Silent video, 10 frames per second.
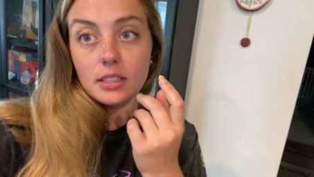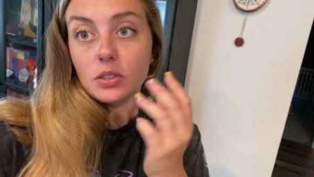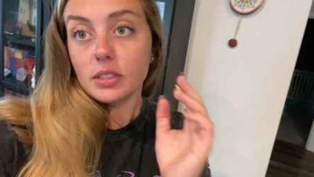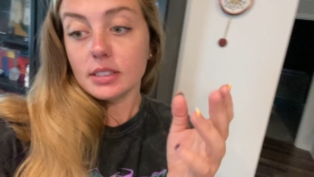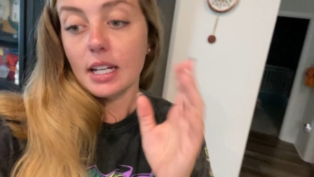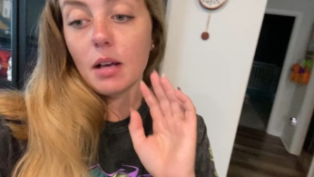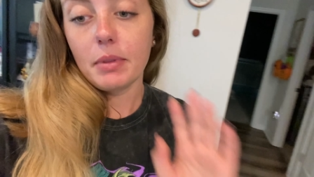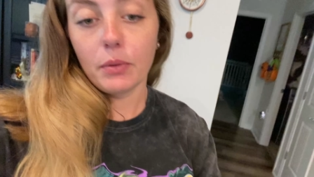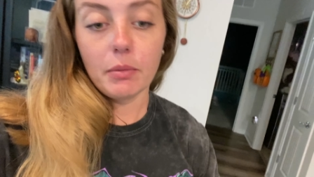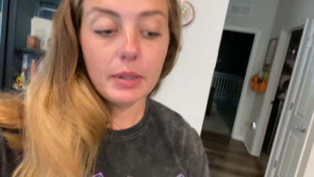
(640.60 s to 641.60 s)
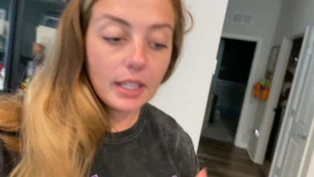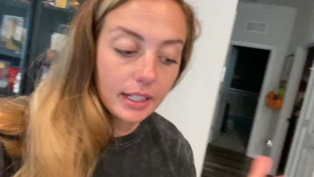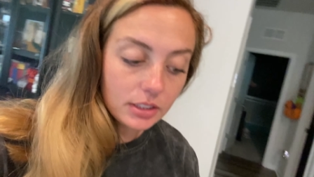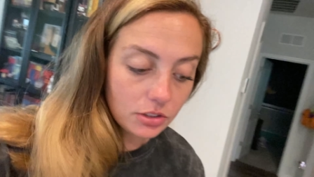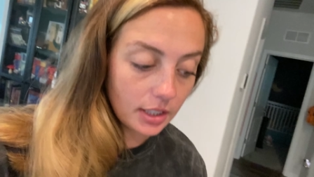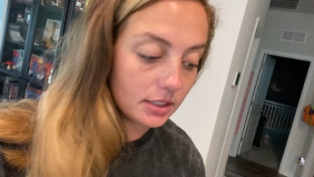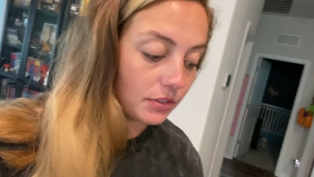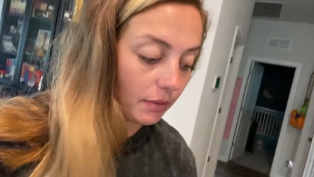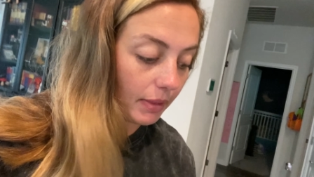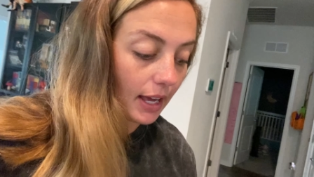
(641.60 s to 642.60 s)
so it doesn't help that we've been like stressed
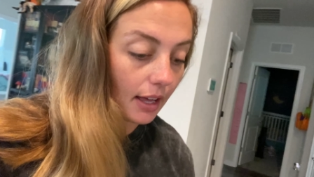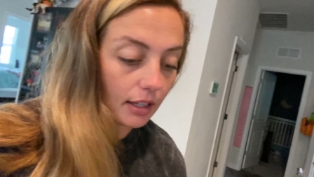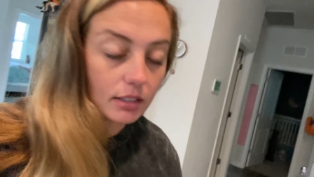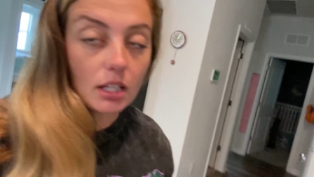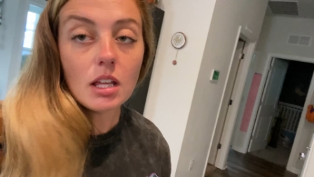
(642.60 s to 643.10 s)
from that.